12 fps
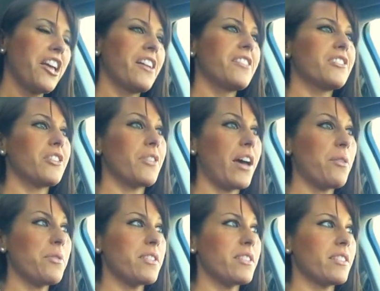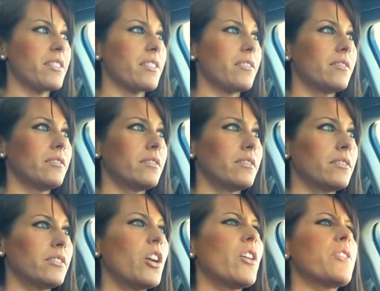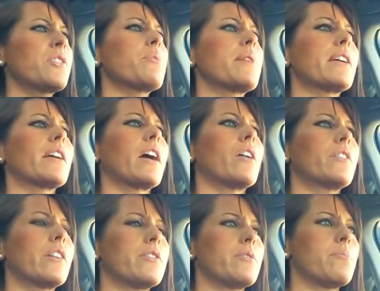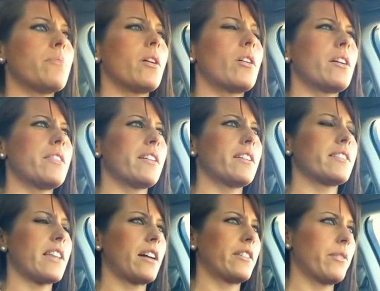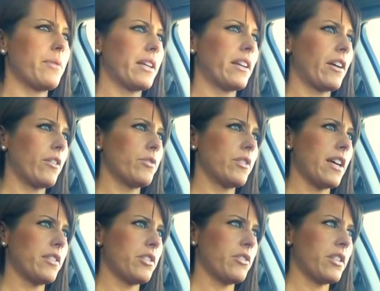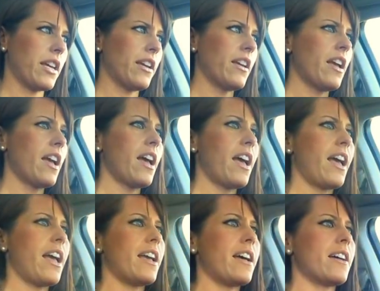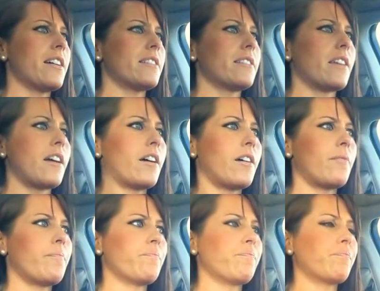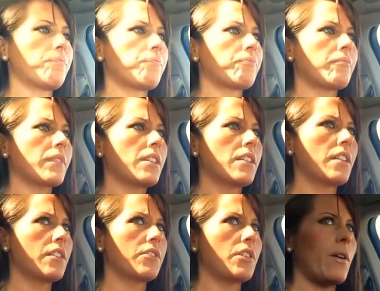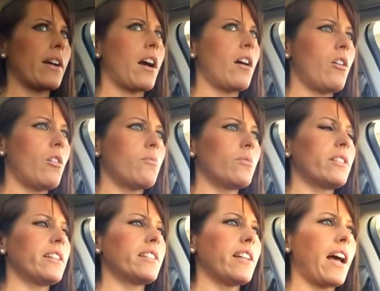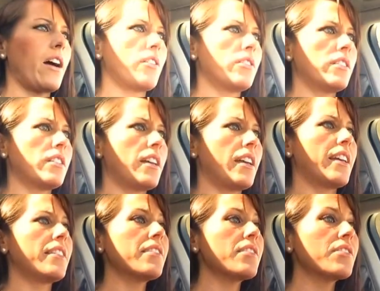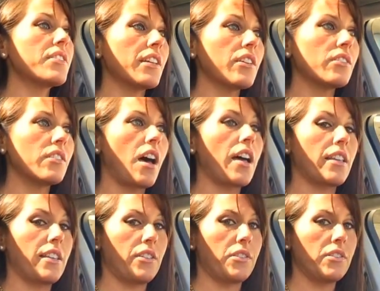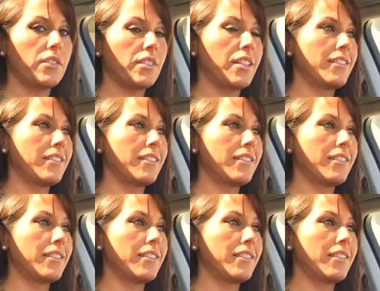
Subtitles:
So that was a week ago. That was, I think, exactly a week ago. It was last Tuesday. And so I got home, cleaned it out. It's still not healed.